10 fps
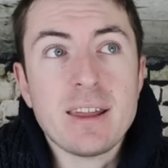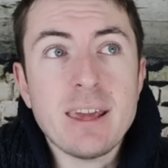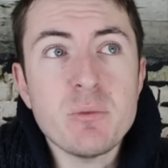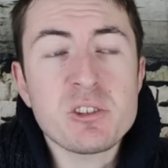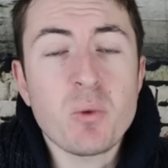
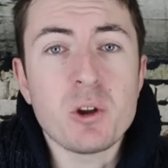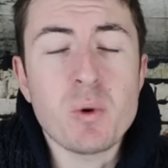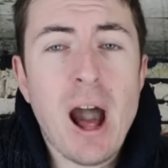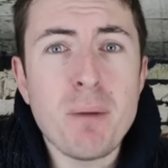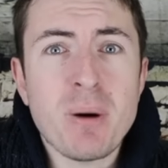he was the one who
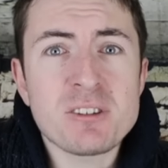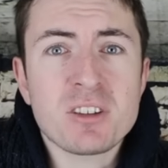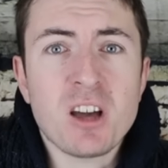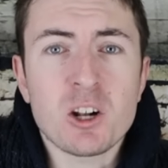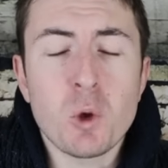helped
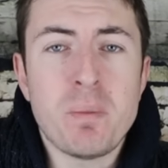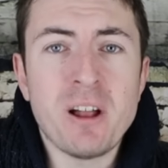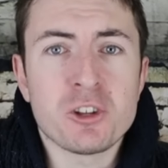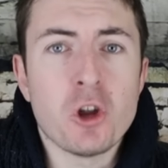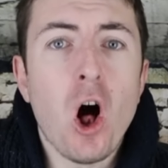Postecoglou
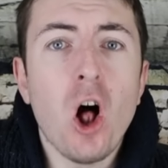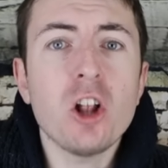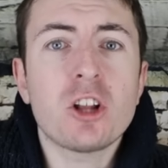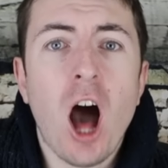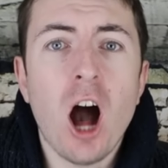build an
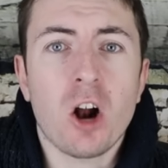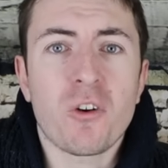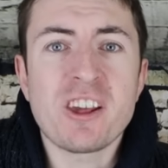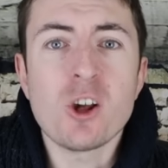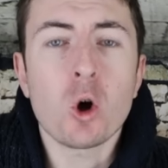
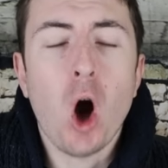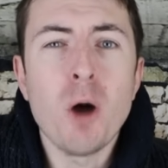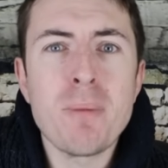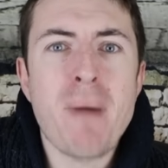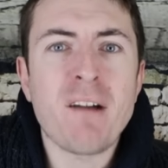all-conquering
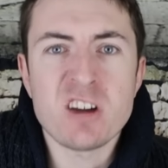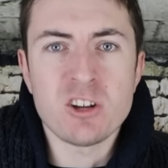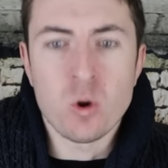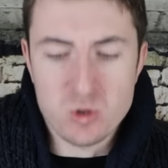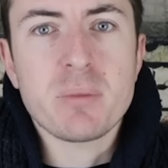Yokohama
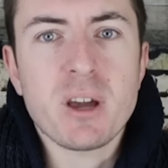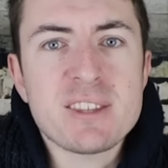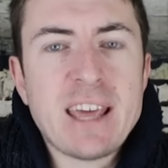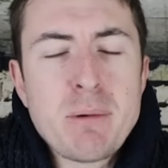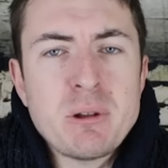Marinos, because
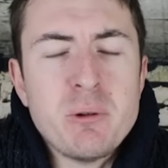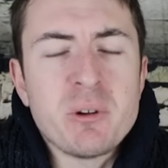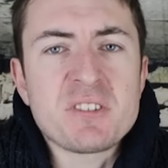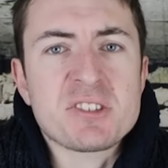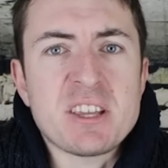they happen to be
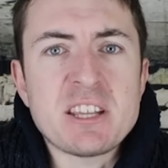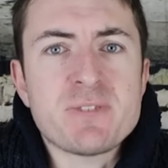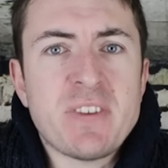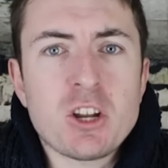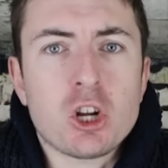one of City's
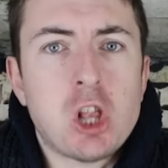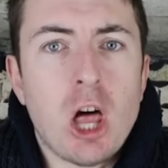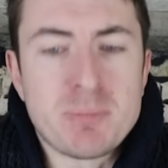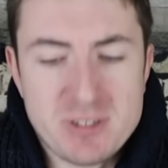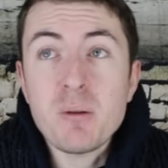feeder
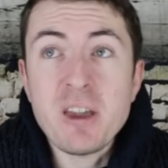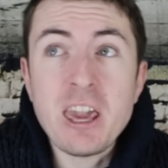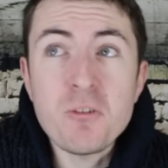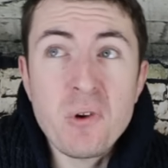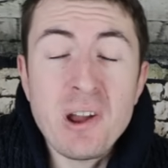clubs. I mean,
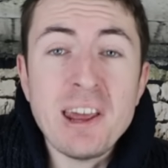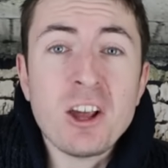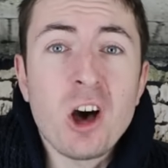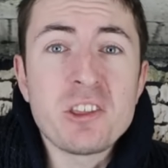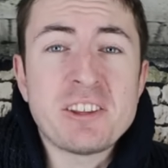he really
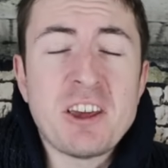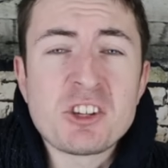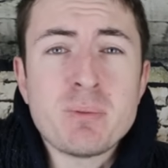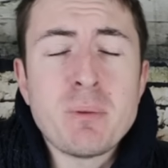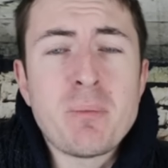caught the
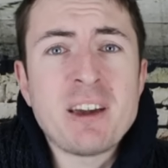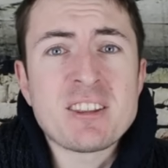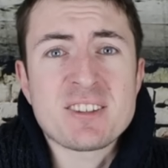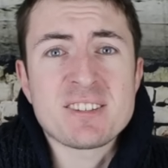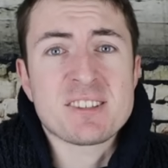attention of people behind the
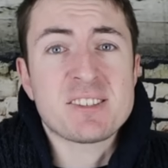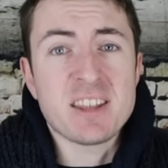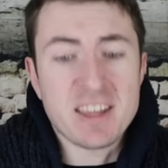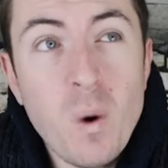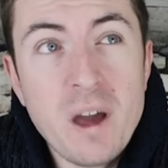scenes of
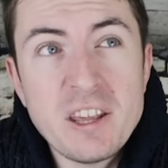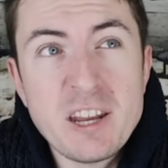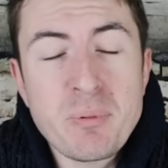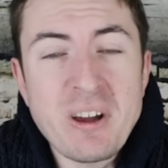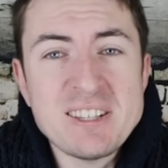City when, in
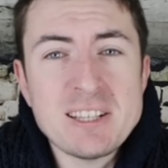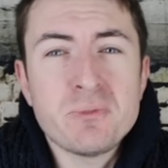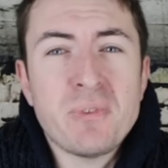a preseason